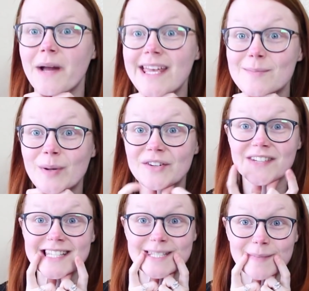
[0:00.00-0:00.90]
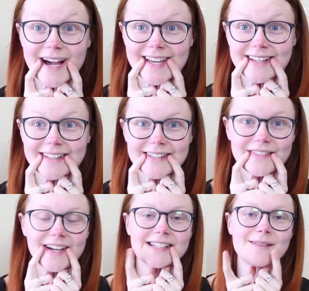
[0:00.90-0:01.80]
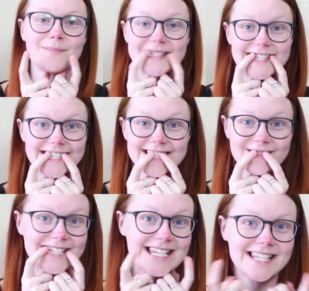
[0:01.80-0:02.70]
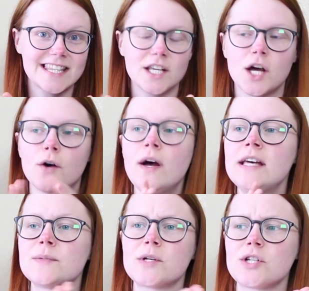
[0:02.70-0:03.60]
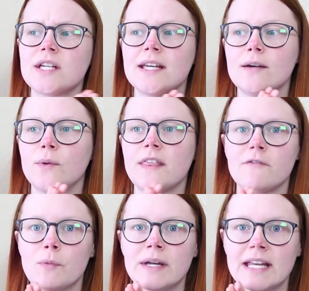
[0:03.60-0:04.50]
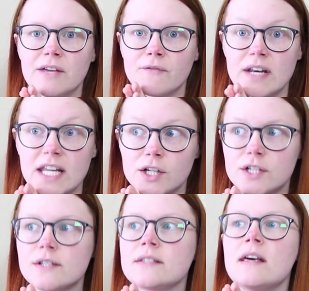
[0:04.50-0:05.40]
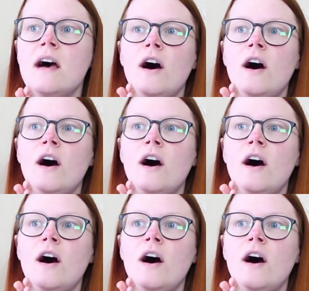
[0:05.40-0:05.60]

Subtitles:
my imperfect smile, the fact I'm missing some teeth, you know, especially with everyone getting veneers.